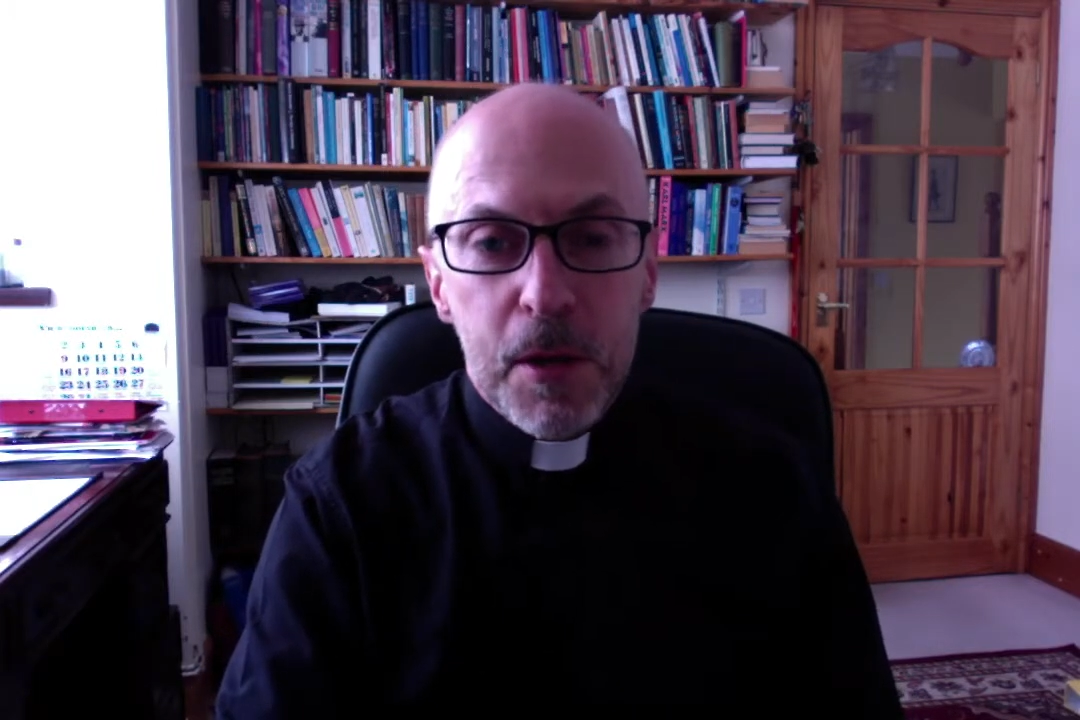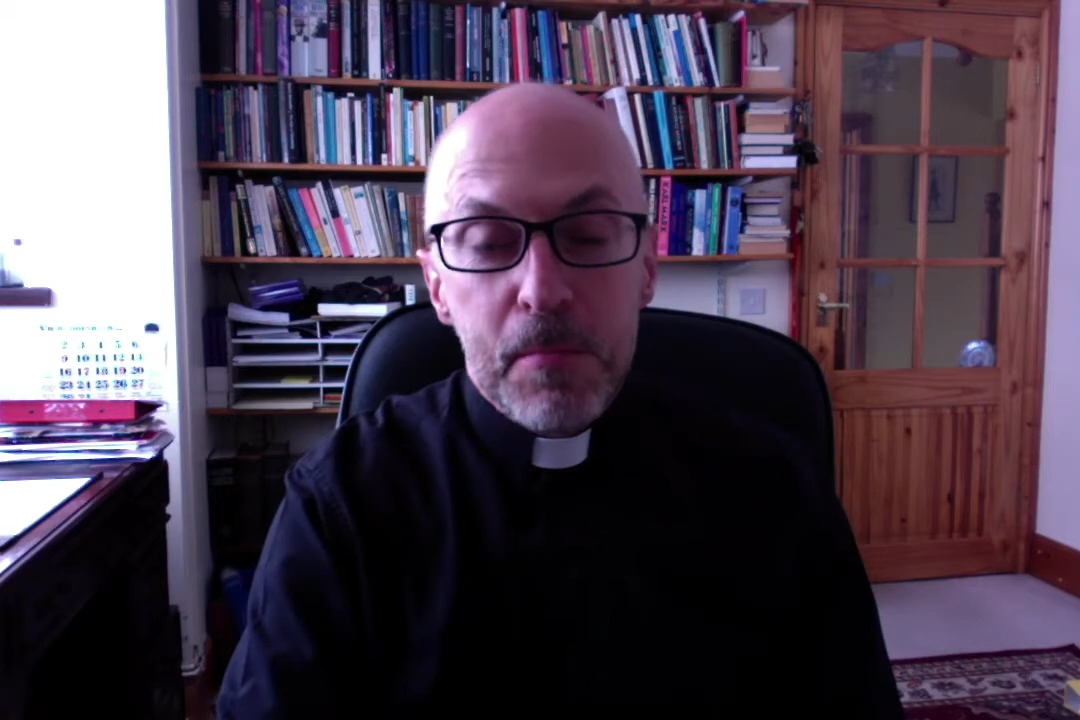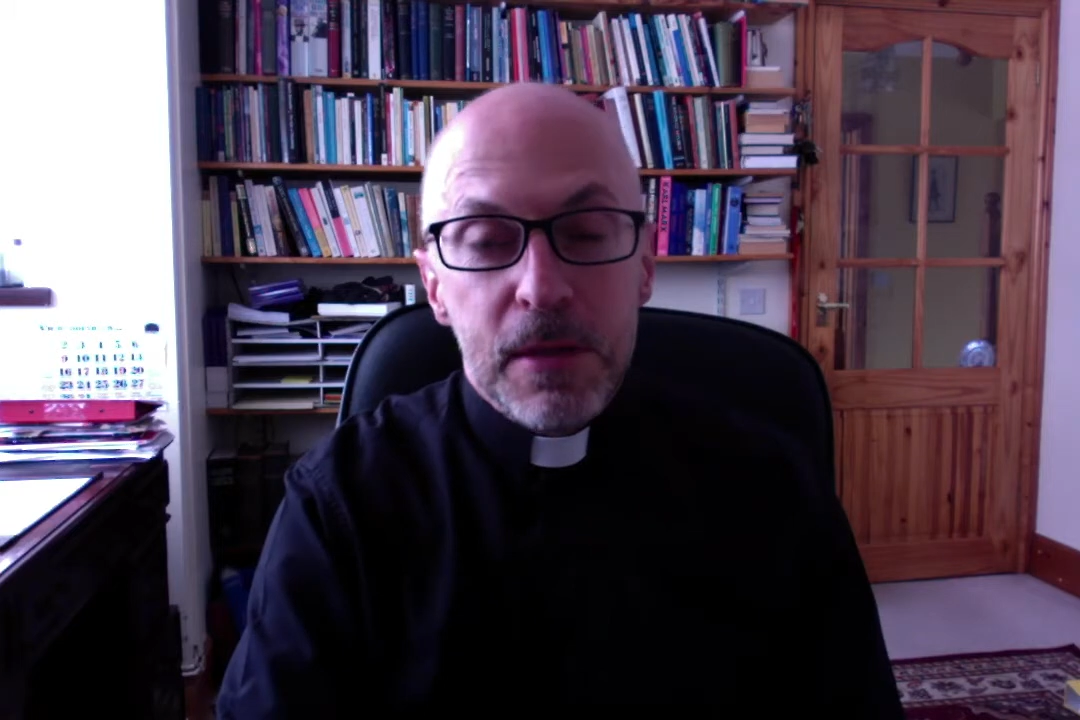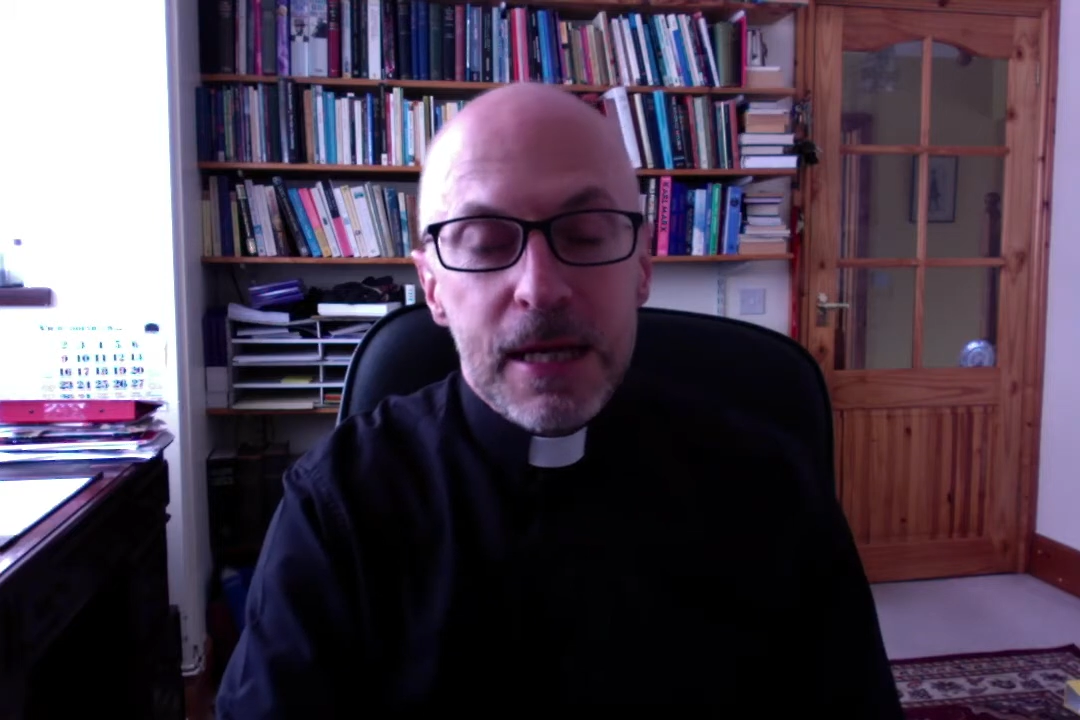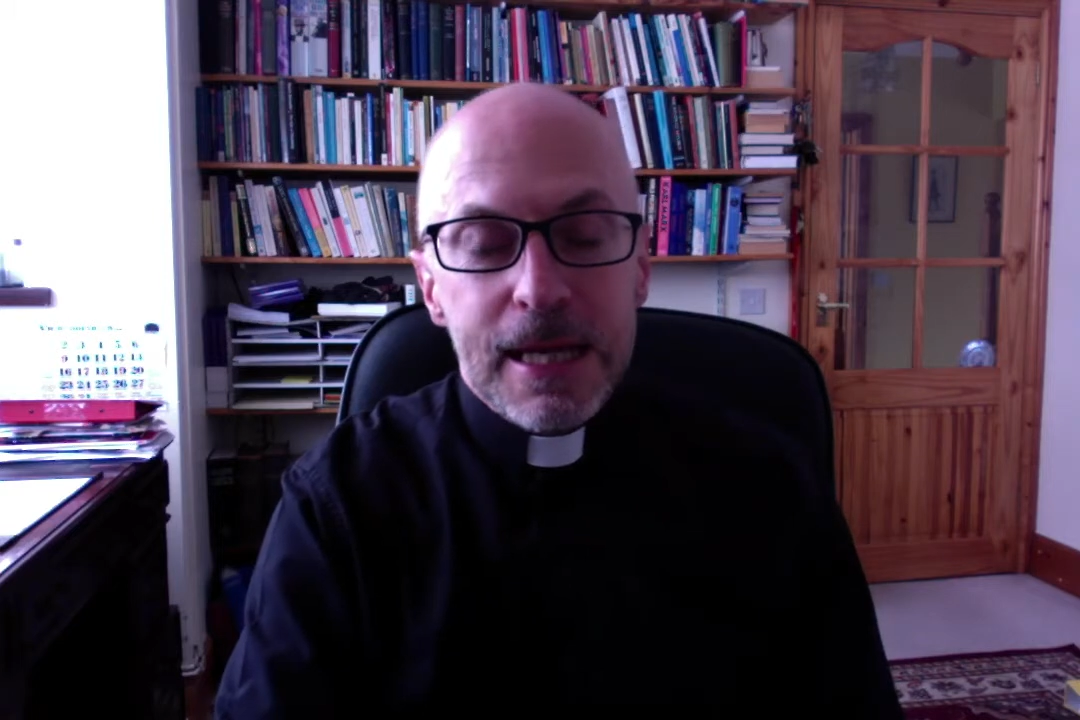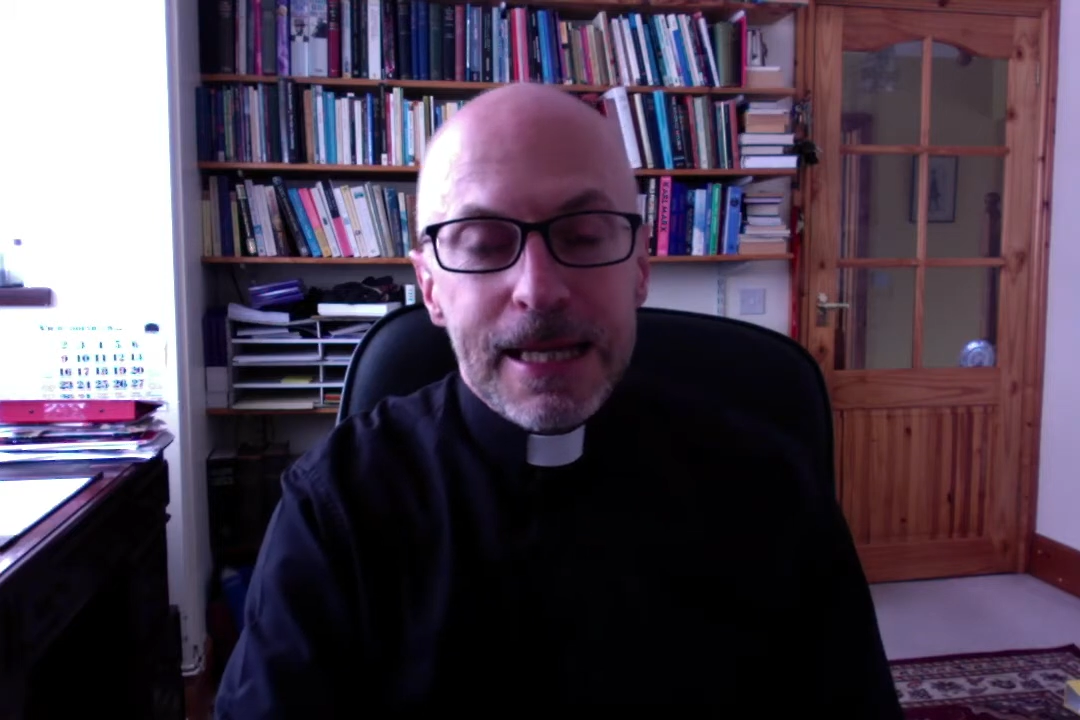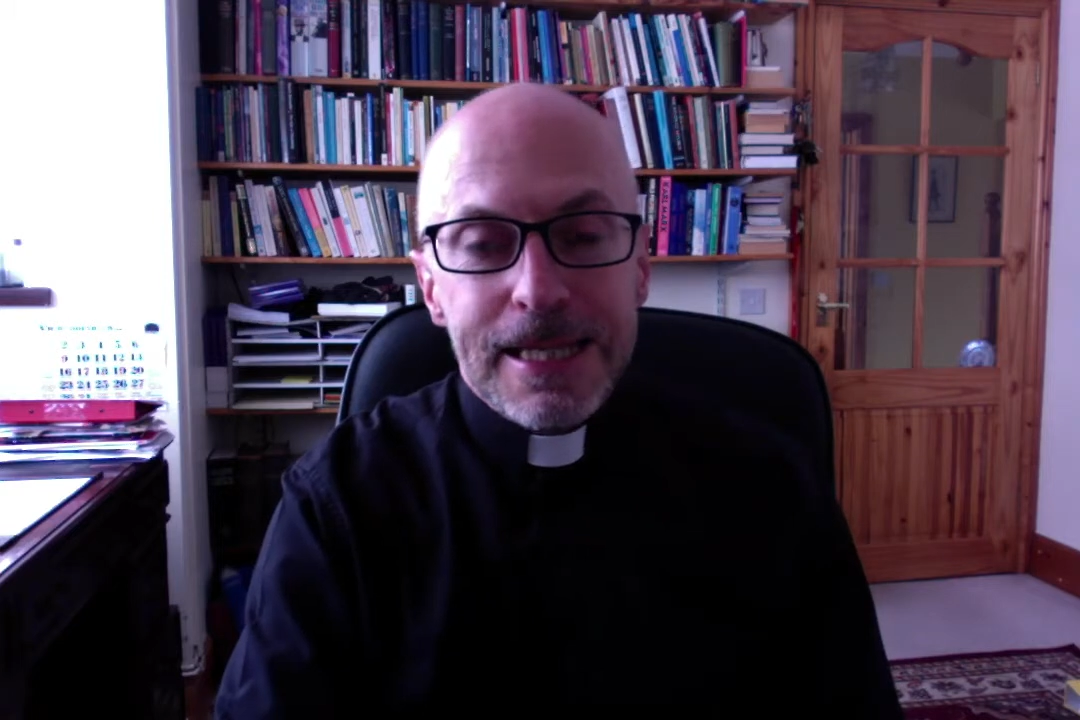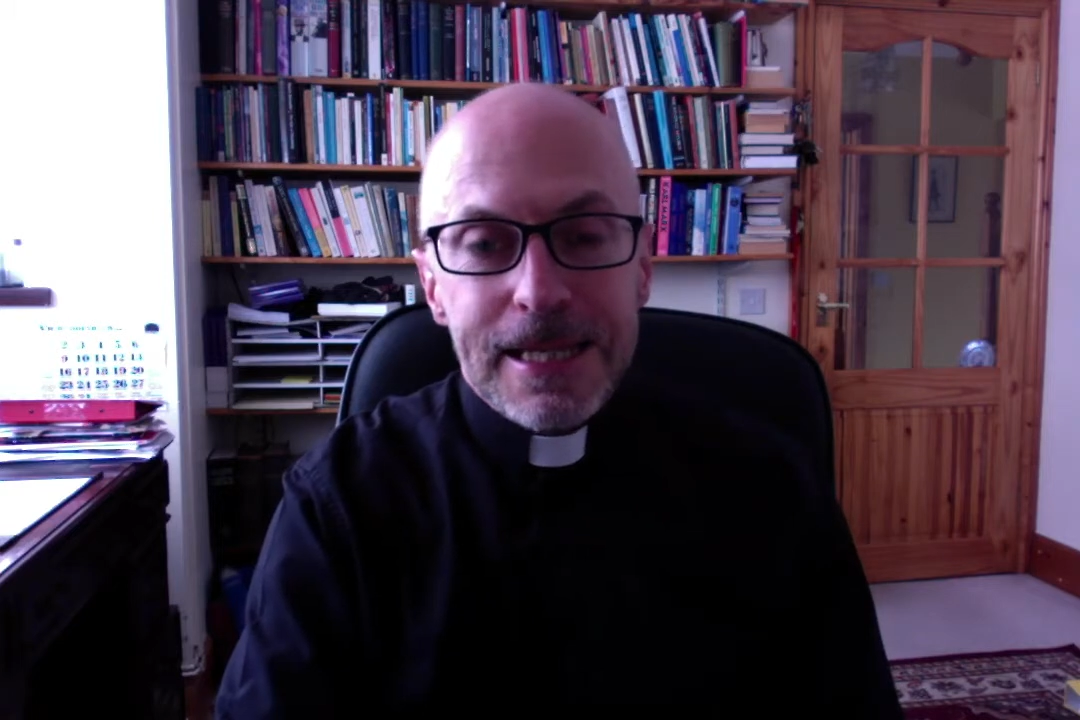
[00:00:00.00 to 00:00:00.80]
but at least